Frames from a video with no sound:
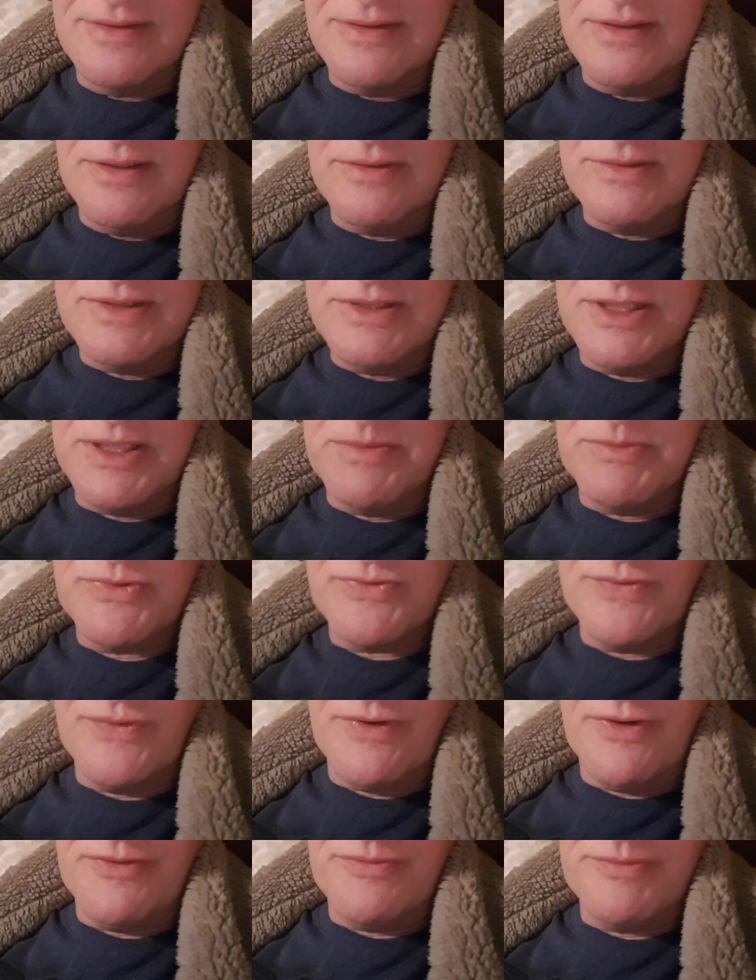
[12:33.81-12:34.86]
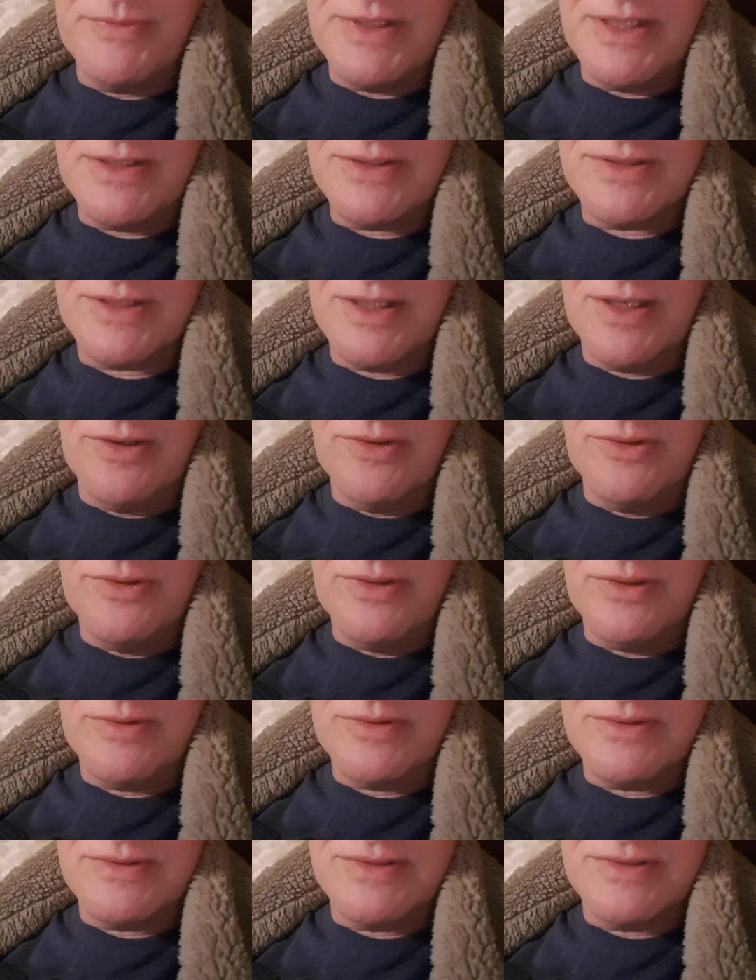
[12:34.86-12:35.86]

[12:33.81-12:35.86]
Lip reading: It only seems 5 minutes ago that